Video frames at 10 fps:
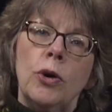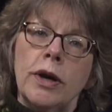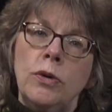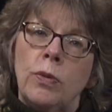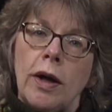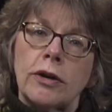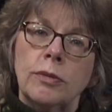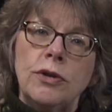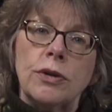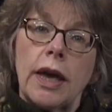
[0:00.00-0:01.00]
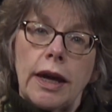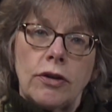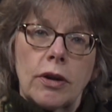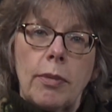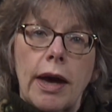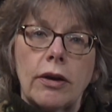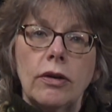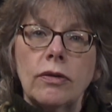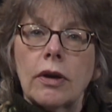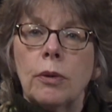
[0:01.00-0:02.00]
and welcome to Aging
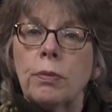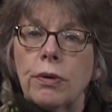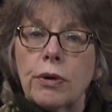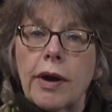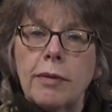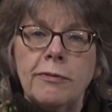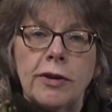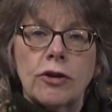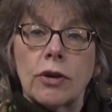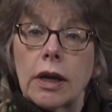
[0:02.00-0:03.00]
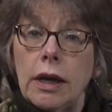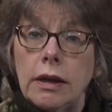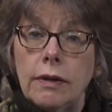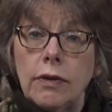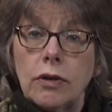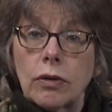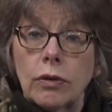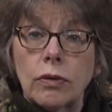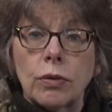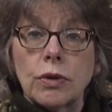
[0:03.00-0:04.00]
Matters, a program featuring
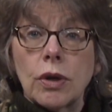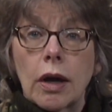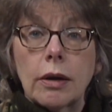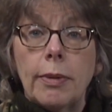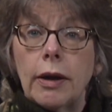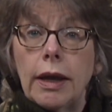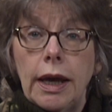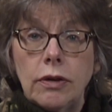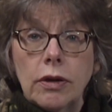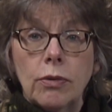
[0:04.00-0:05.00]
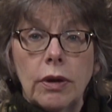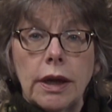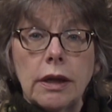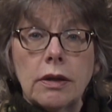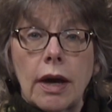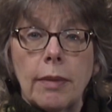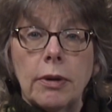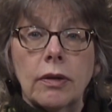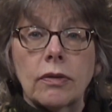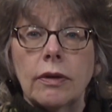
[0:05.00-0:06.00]
individuals who talk about aging-related
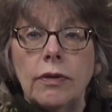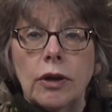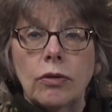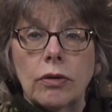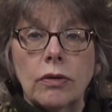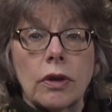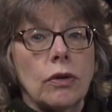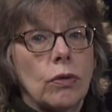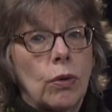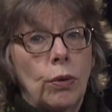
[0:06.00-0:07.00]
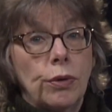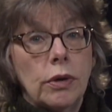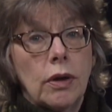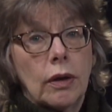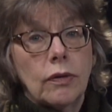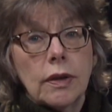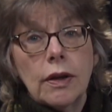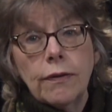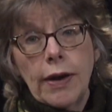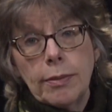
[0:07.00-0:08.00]
topics of interest to older adults and
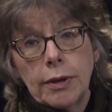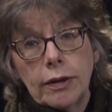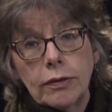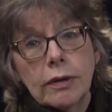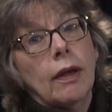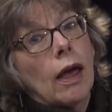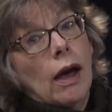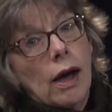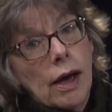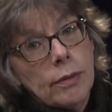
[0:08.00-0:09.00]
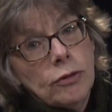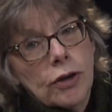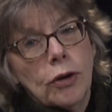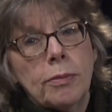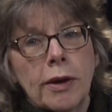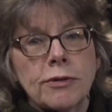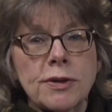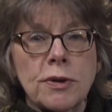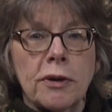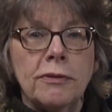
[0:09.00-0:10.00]
their families. I'm Cheryl
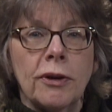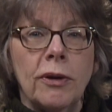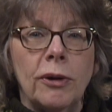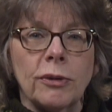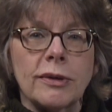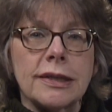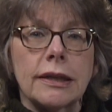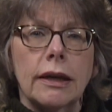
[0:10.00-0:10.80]
Beversdorf, your host.